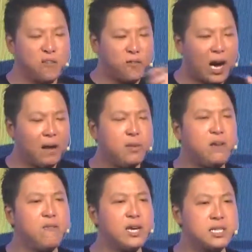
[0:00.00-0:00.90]
if I'm
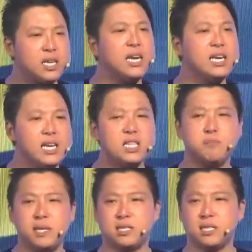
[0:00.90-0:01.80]
investing in
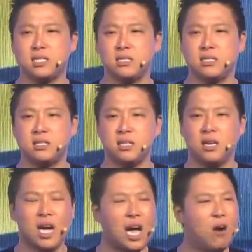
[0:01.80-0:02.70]
this business,
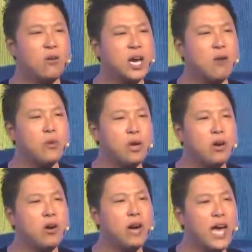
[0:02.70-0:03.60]
how can we
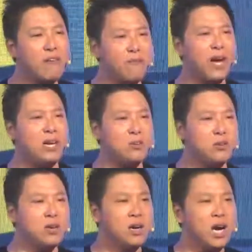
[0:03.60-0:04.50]
all add
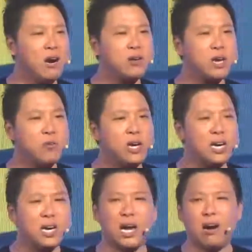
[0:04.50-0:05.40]
value? How can we
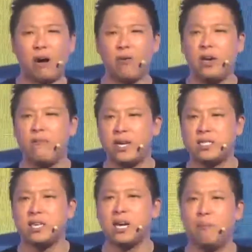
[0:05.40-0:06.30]
allow our
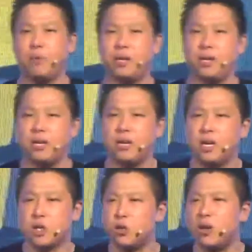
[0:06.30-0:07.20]
investing company
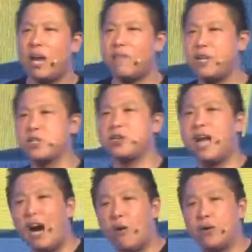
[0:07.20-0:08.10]
to leverage
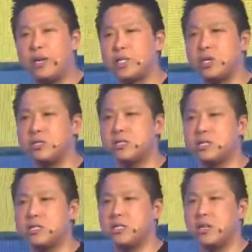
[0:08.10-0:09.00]
on our
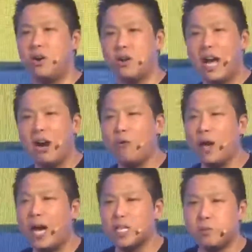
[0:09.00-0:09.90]
resources, on
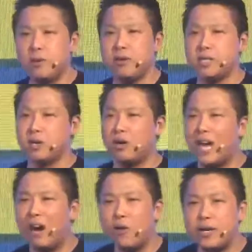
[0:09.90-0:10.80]
our experience,
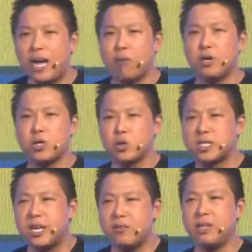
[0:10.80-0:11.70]
on our network to
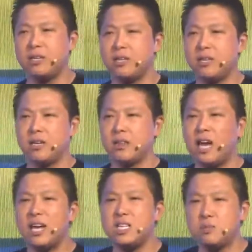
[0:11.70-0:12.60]
scale it?
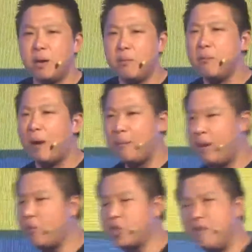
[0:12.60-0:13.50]
That is maybe my
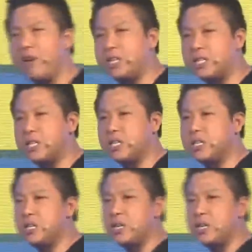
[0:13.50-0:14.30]
main motivation.